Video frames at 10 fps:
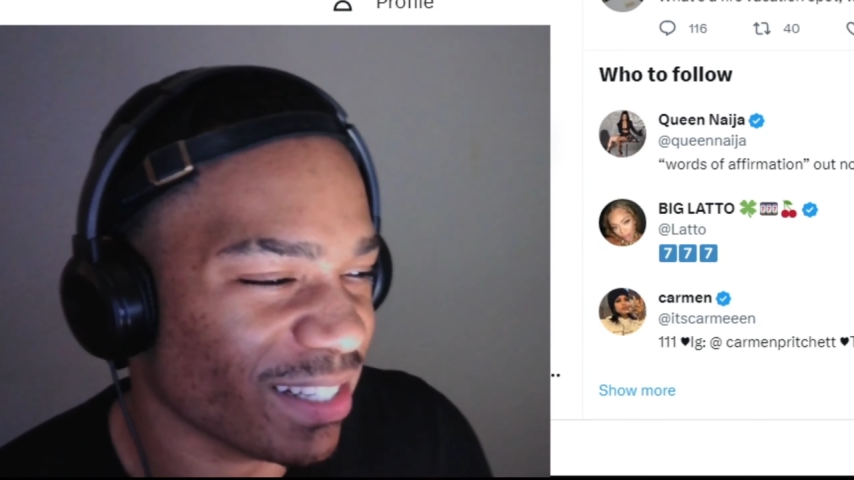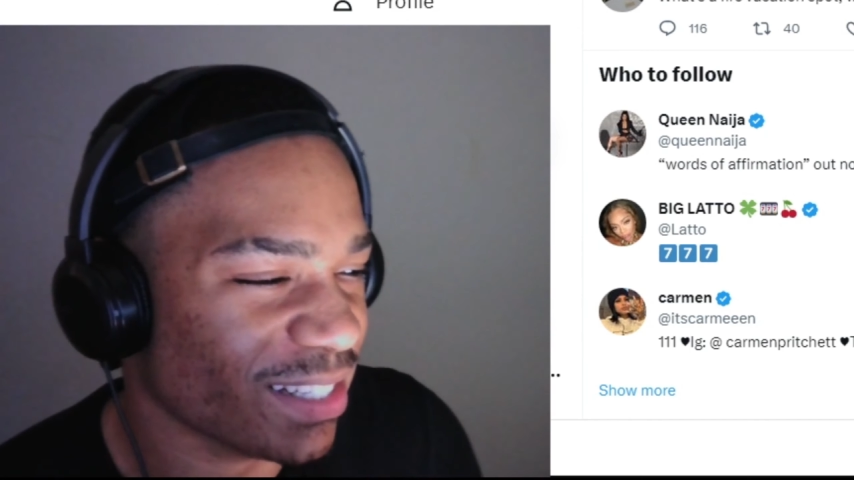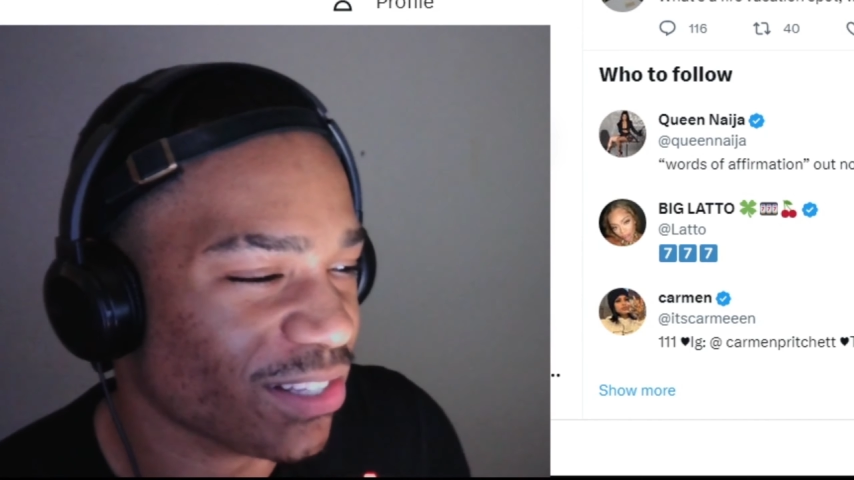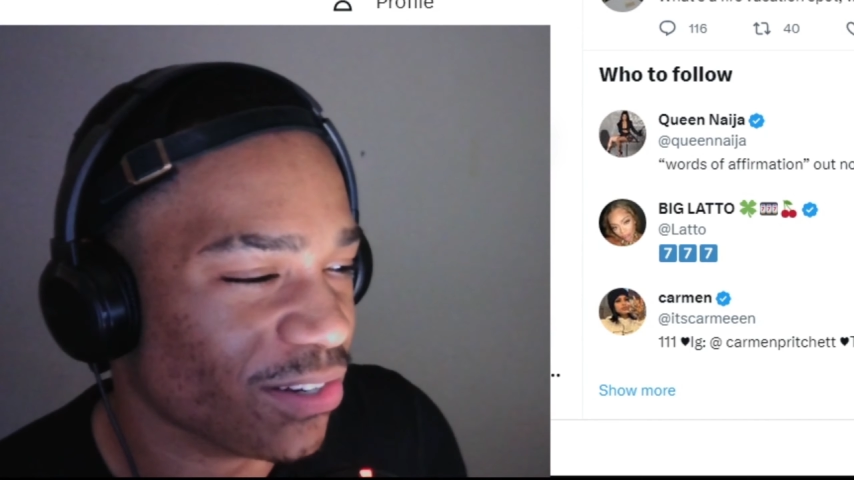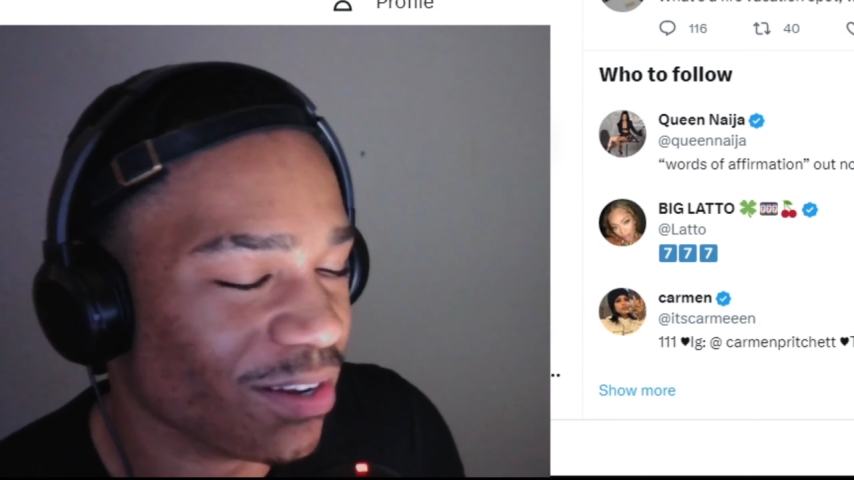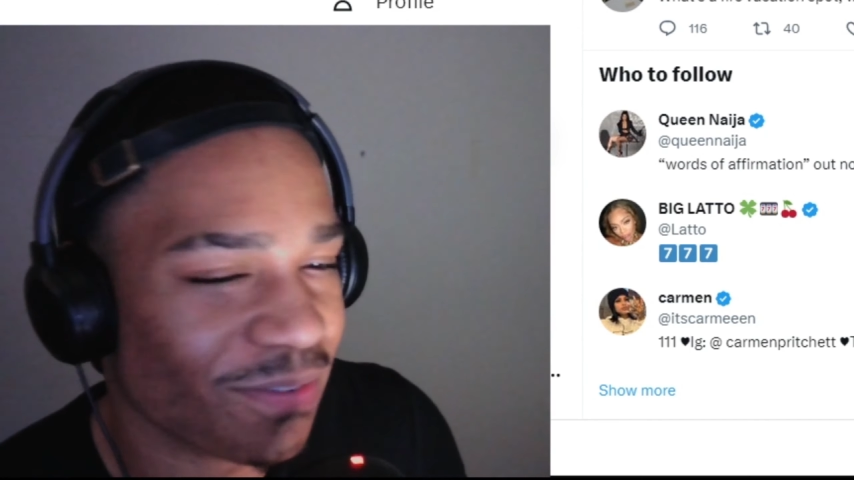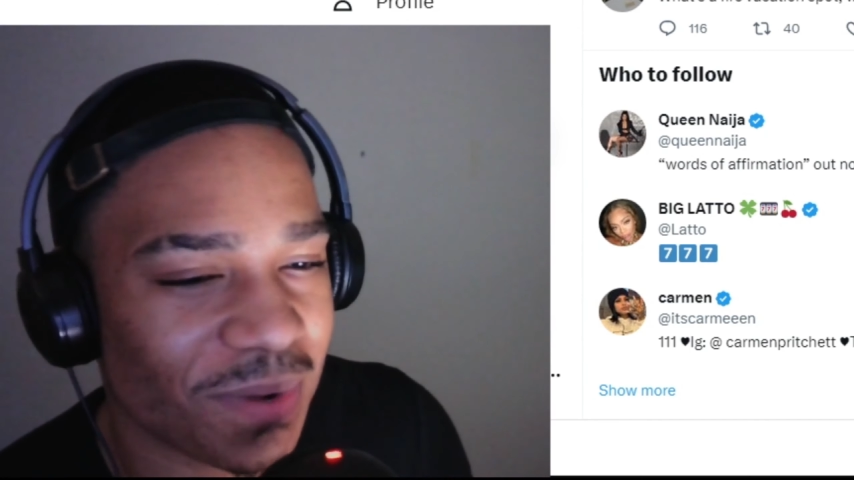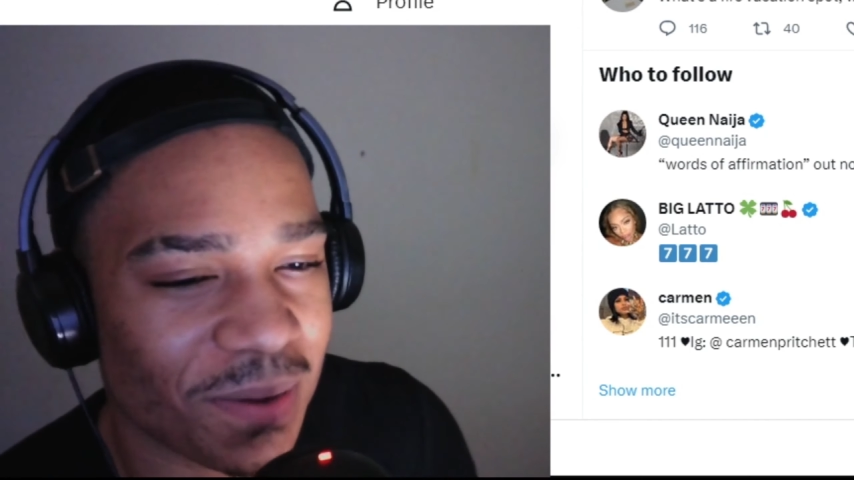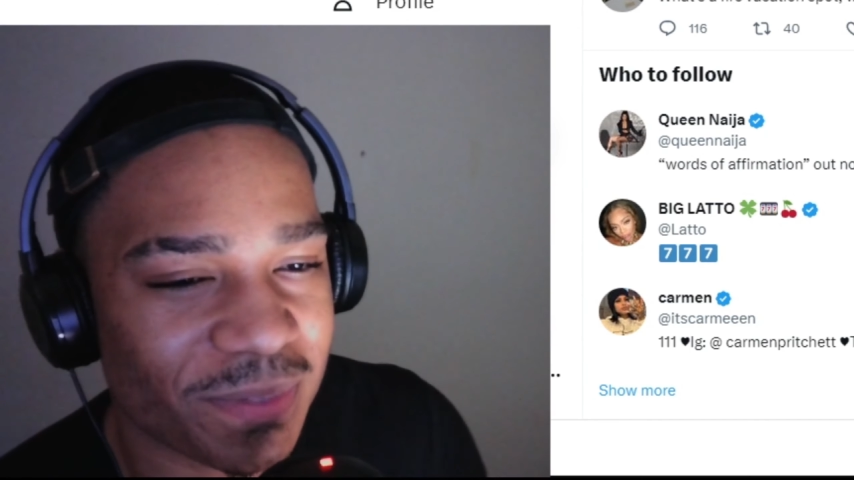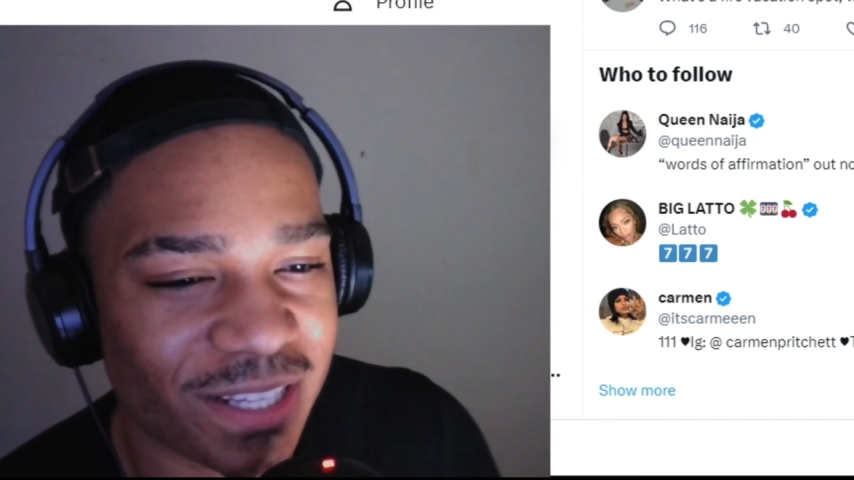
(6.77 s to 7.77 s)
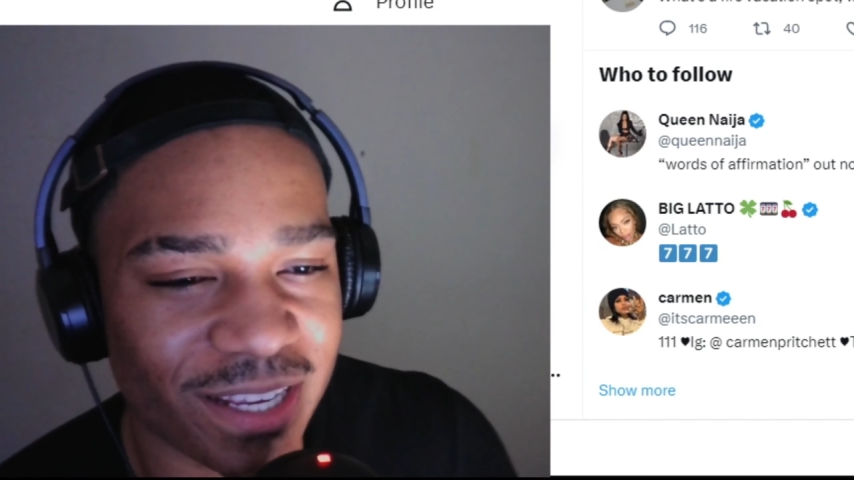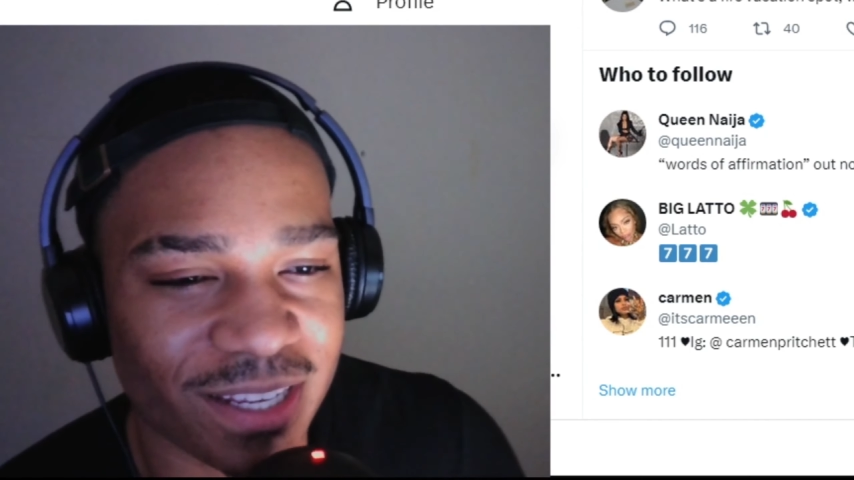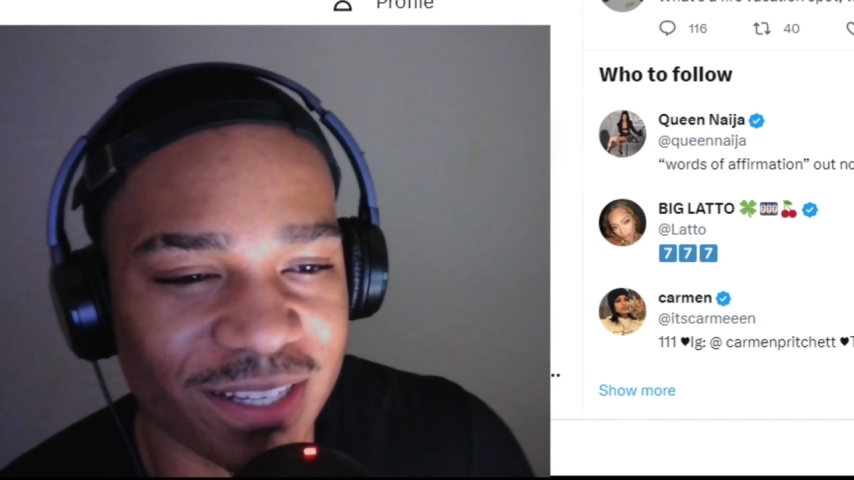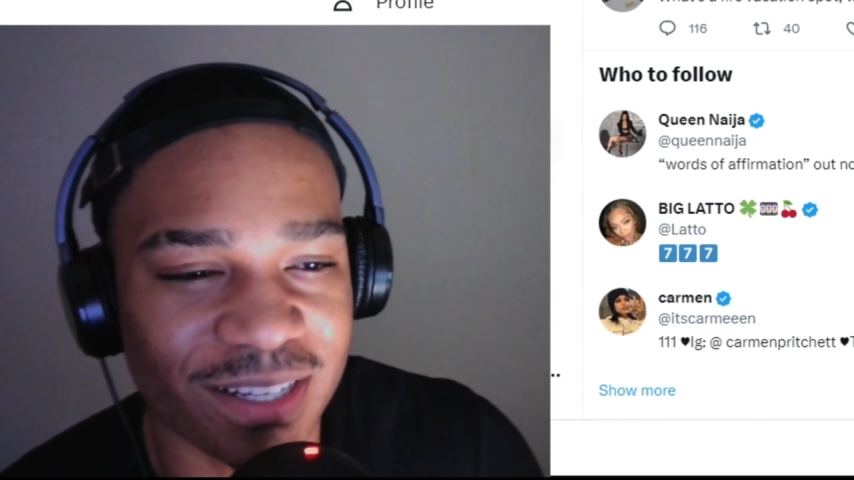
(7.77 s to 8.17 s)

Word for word: So if I'm not mistaken,